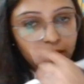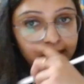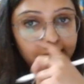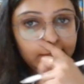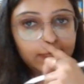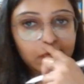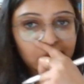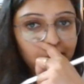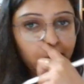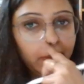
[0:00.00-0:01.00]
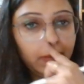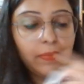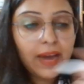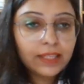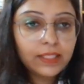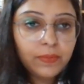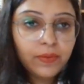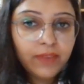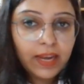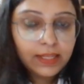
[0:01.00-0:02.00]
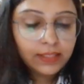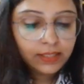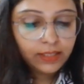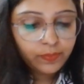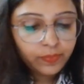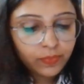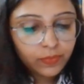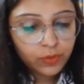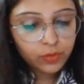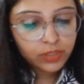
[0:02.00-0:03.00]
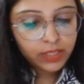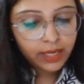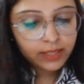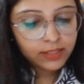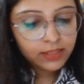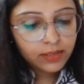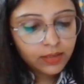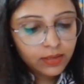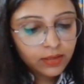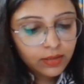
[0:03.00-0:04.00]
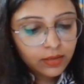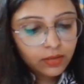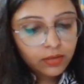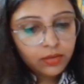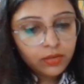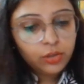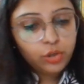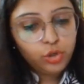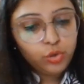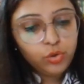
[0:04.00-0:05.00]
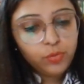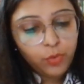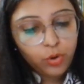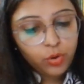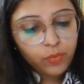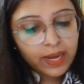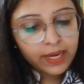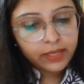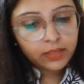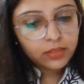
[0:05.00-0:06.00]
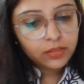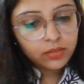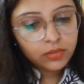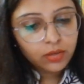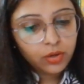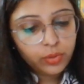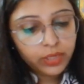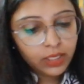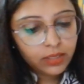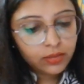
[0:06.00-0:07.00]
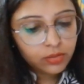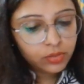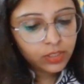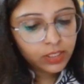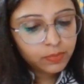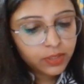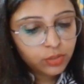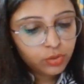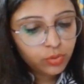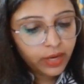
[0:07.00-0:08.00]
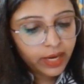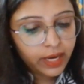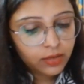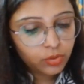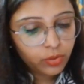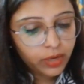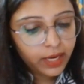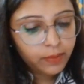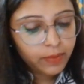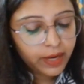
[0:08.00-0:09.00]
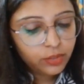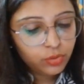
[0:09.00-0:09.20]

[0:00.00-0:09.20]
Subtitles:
Least in number, maximum valency. So 6. 2 monovalent chlorine. So 6 plus 2, 8. So 8 by